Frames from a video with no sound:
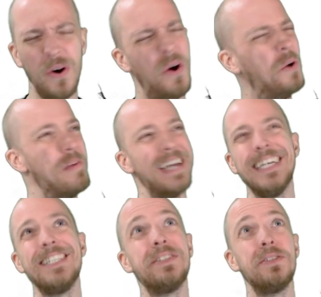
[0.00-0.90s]
Oh man,
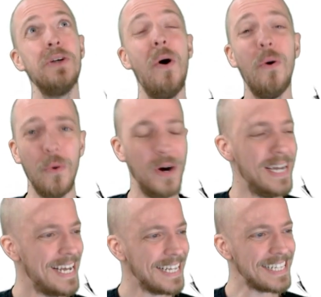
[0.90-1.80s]
that's so
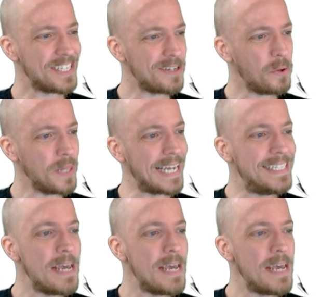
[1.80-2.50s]
like